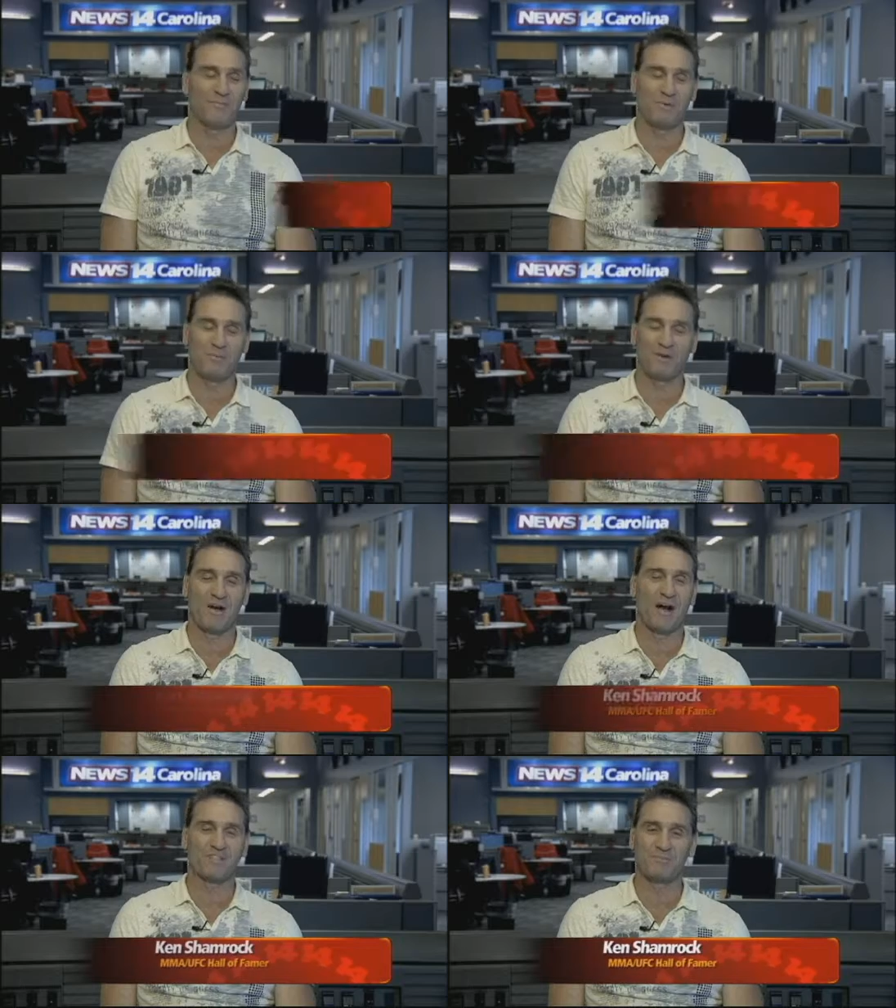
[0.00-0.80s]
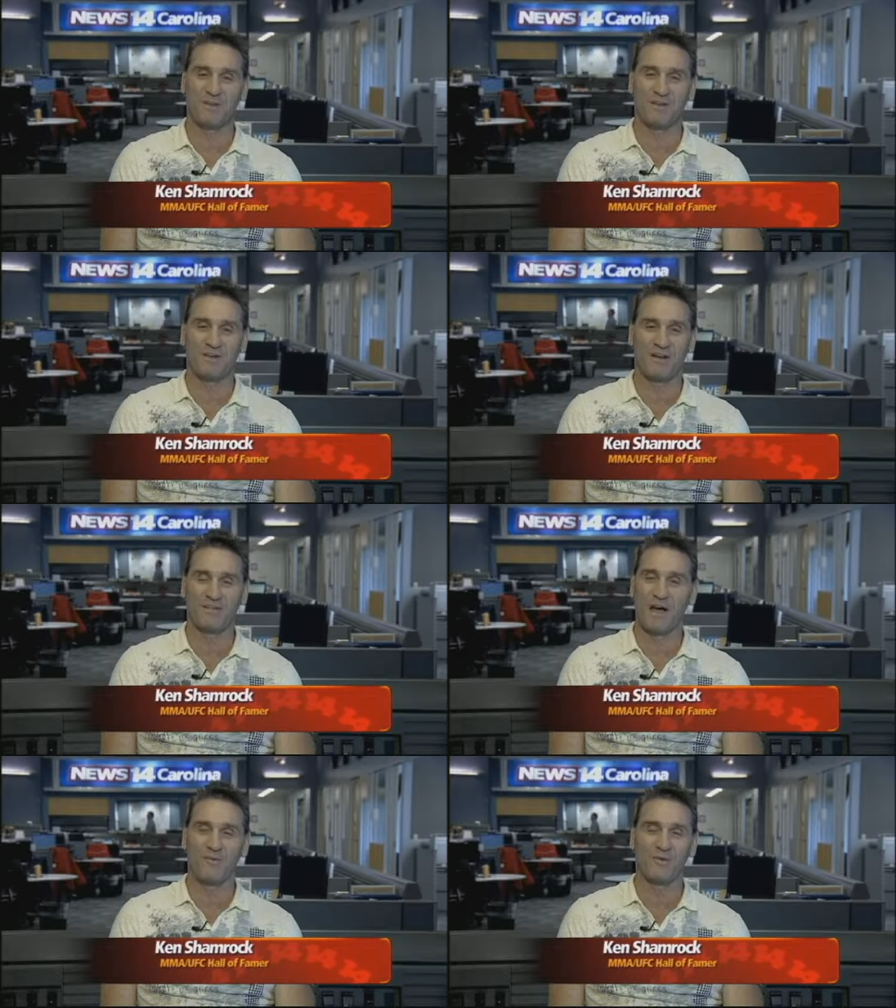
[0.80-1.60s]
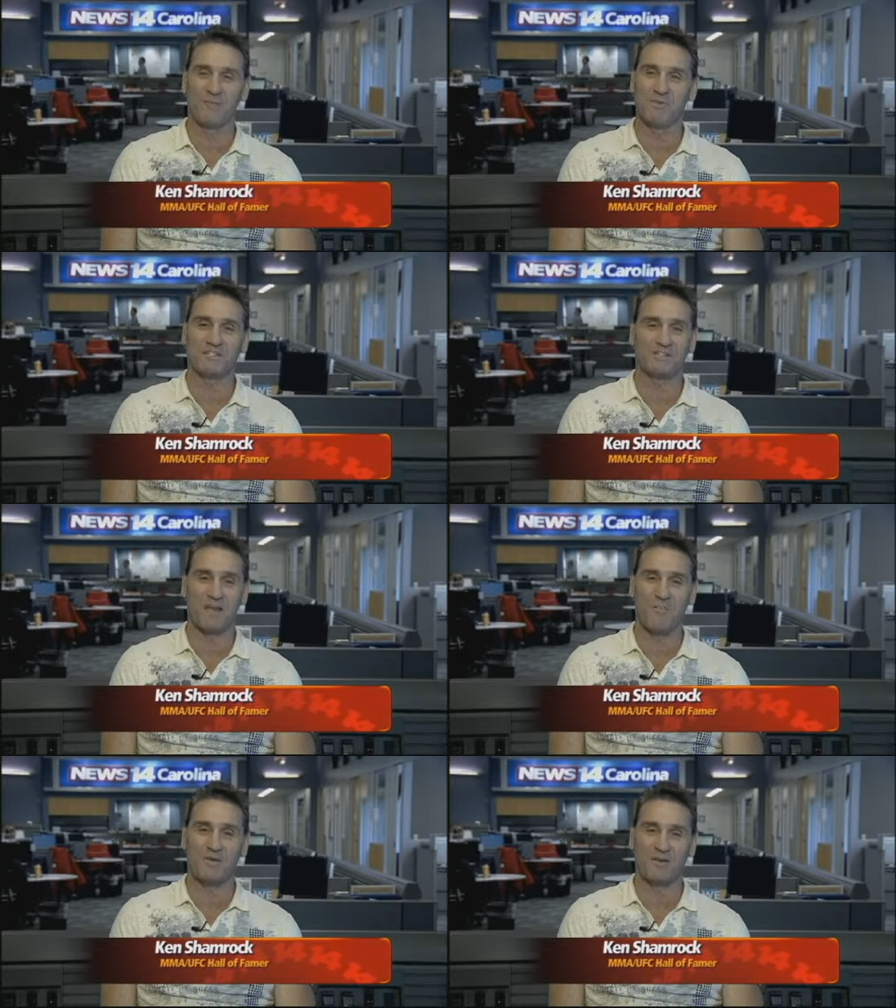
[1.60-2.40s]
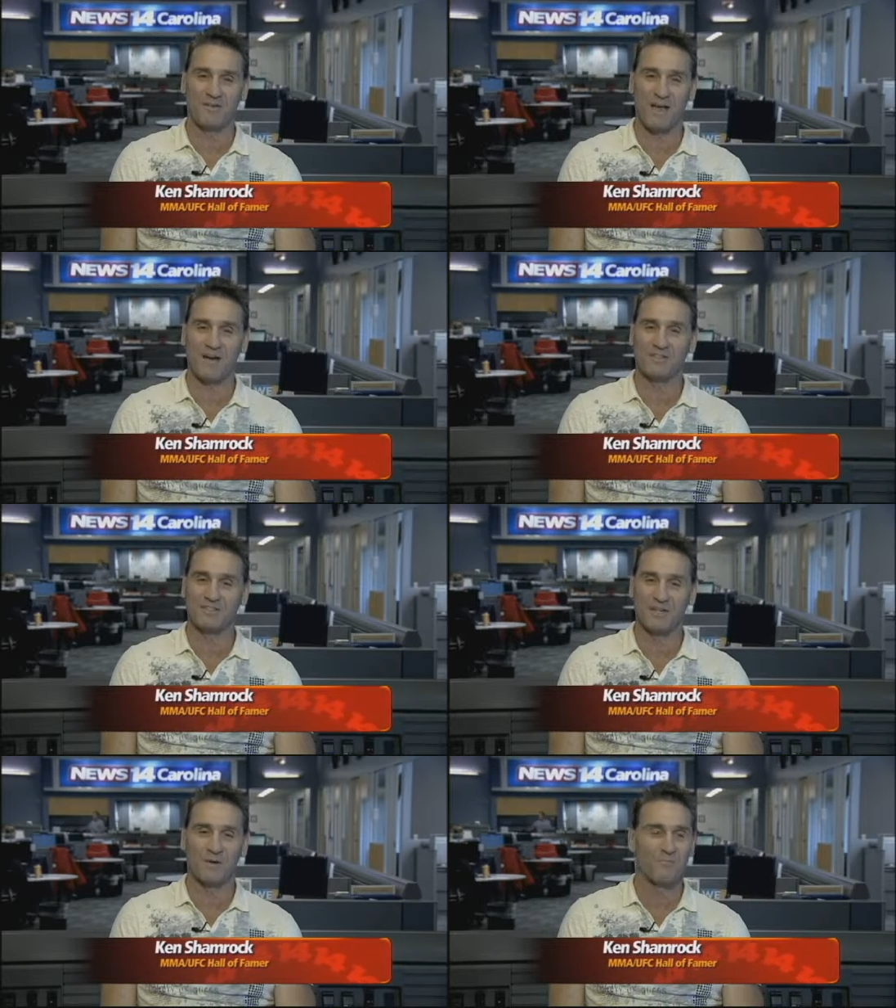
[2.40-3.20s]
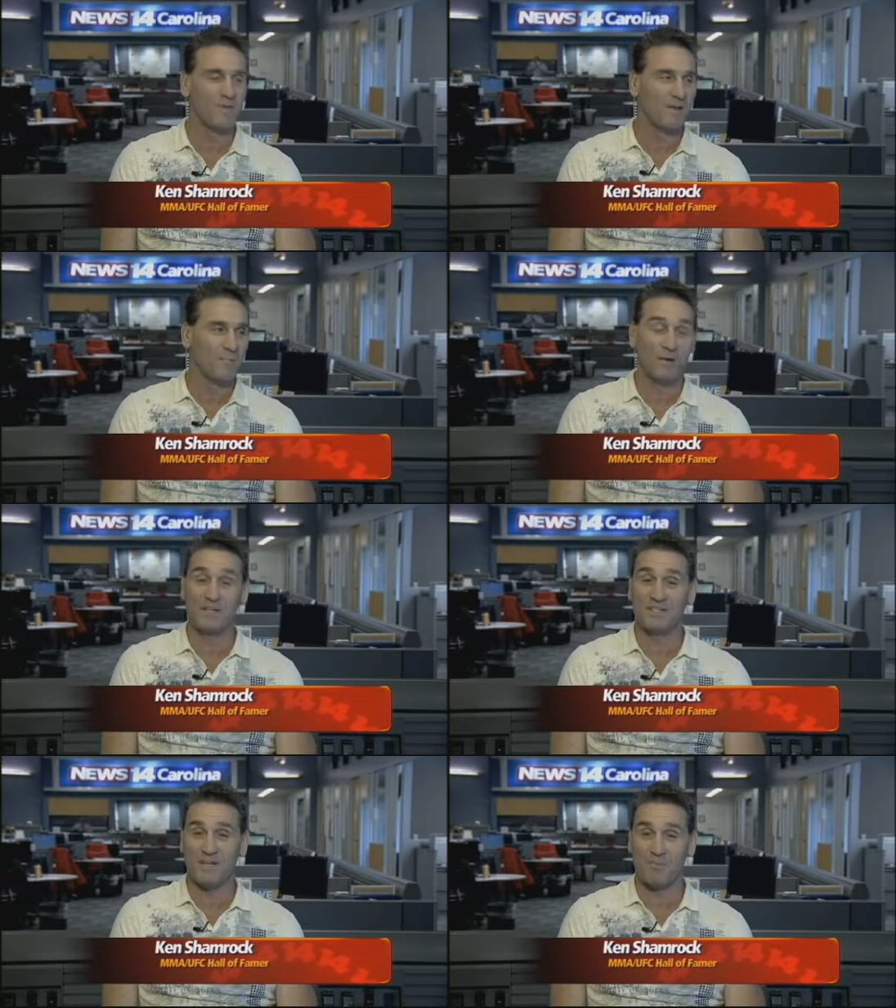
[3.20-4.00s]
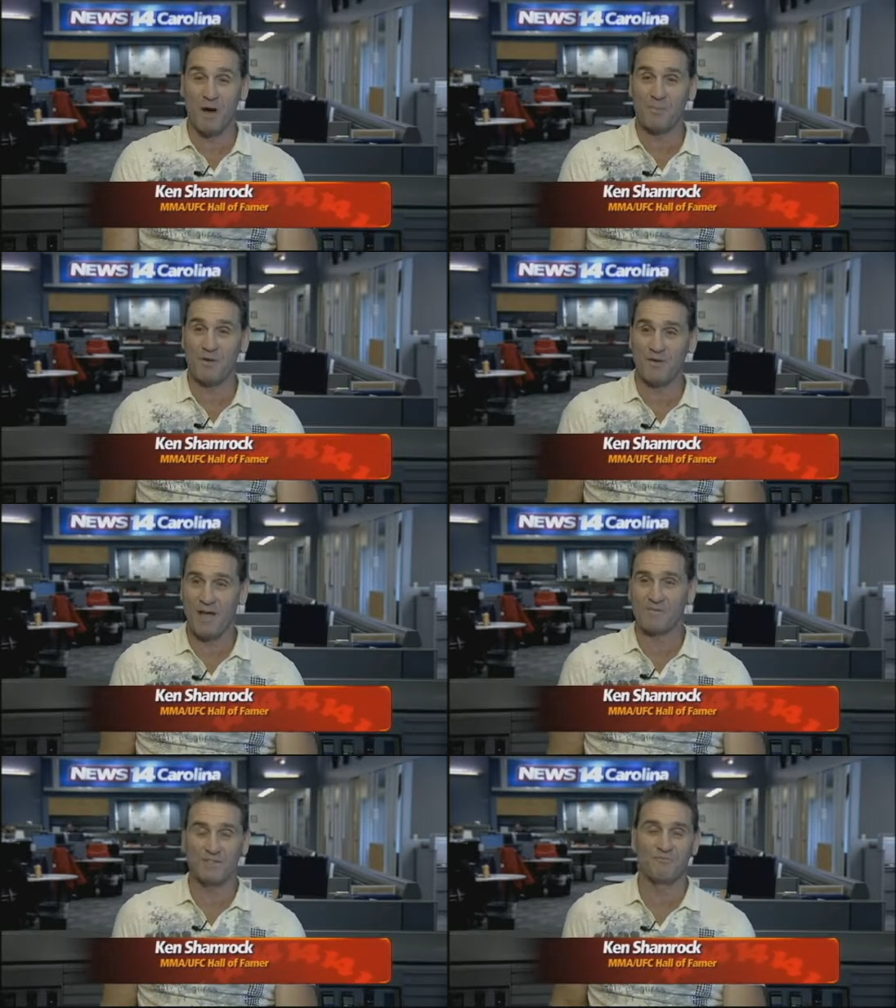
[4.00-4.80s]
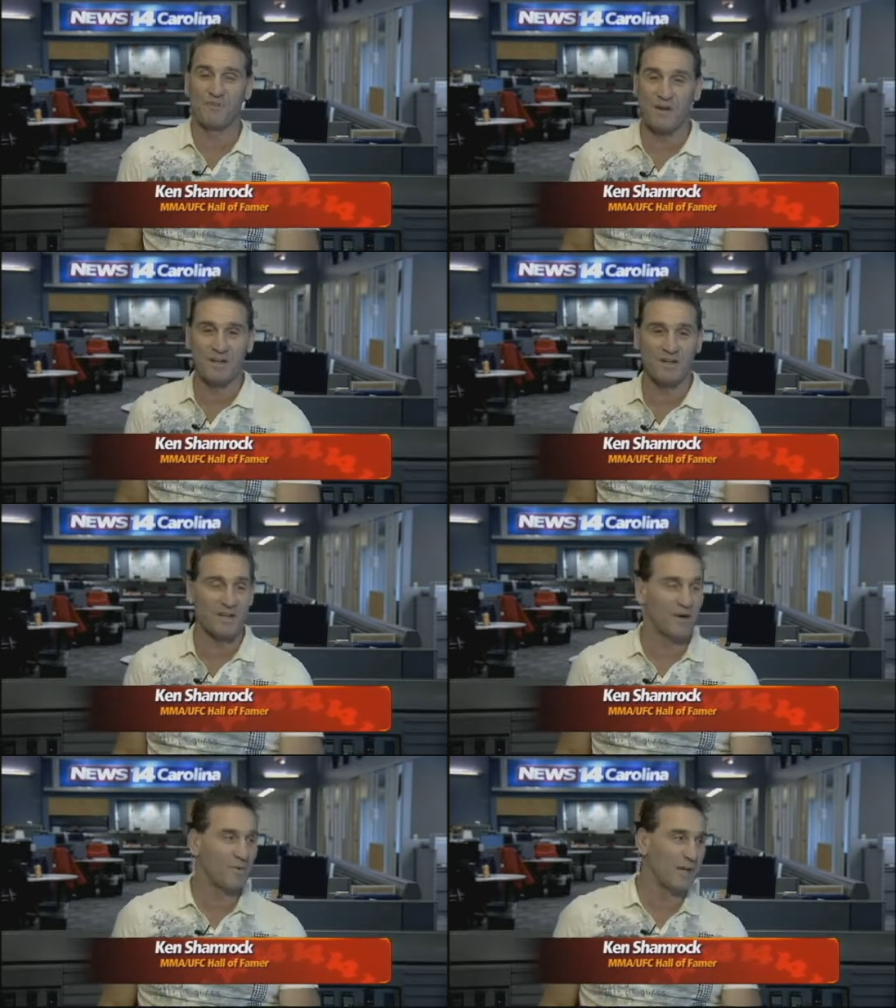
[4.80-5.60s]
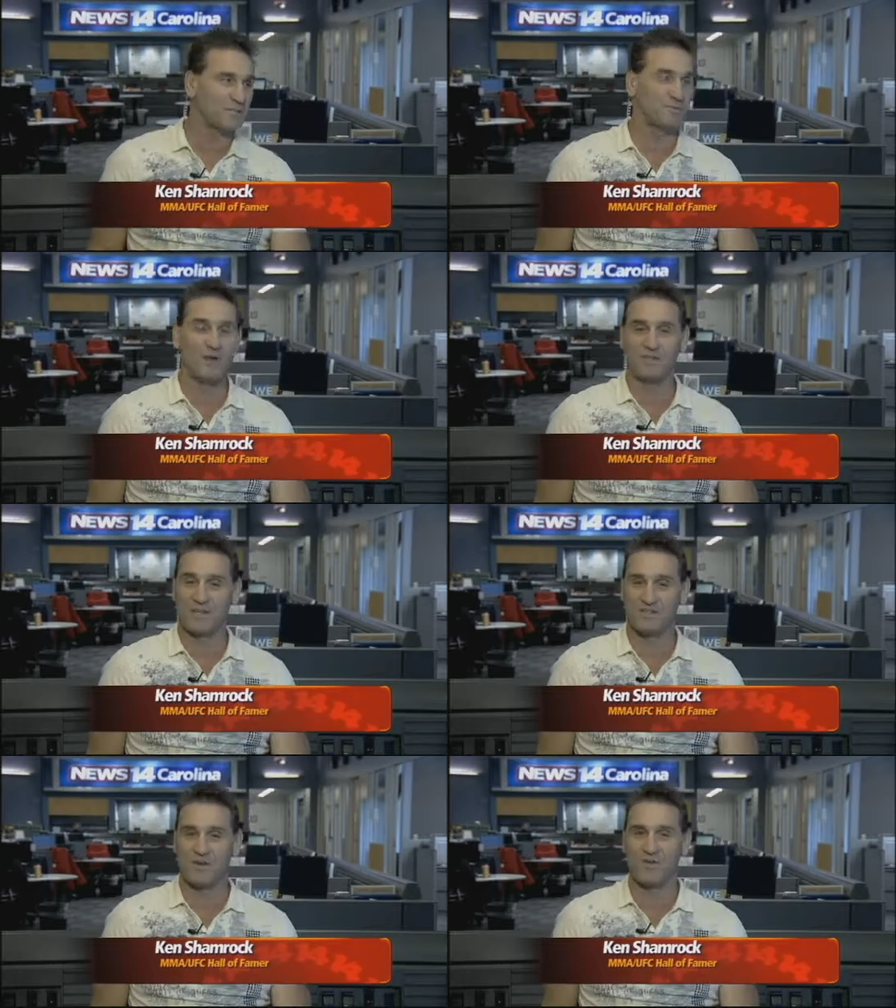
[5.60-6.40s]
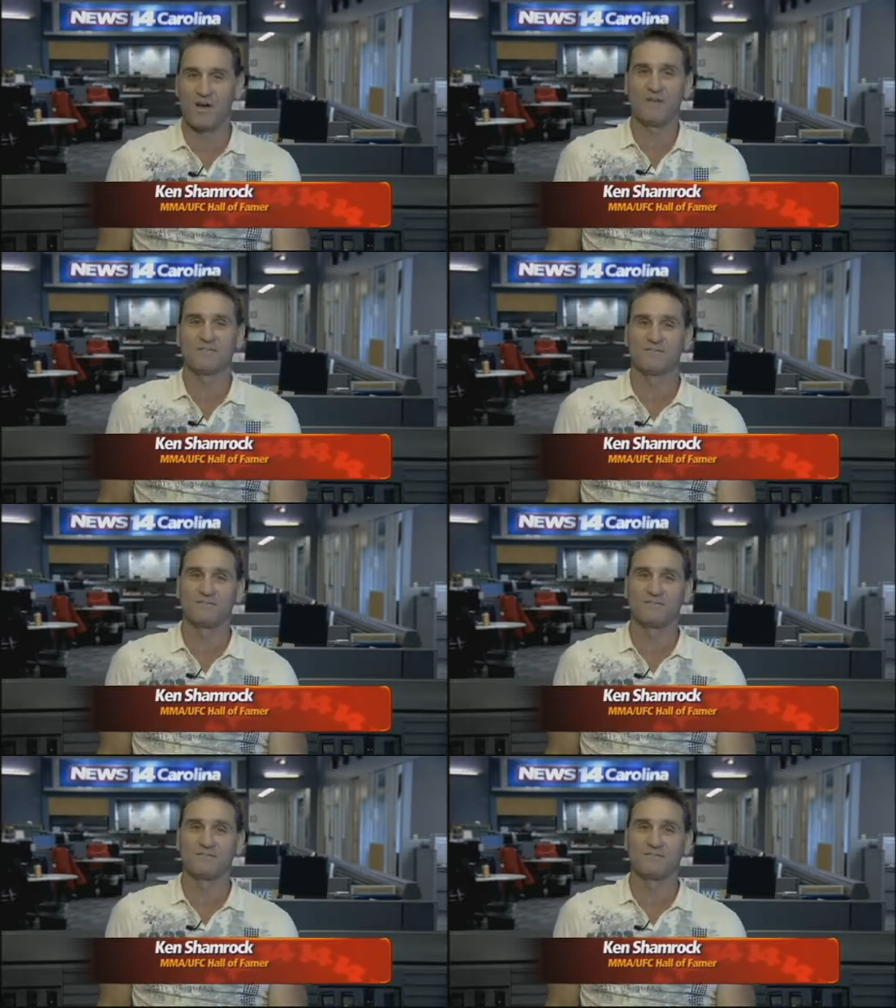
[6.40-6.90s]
People are awesome here, and I really miss it not being around. So, but at least I'm up here having some fun, and we got some great things going on.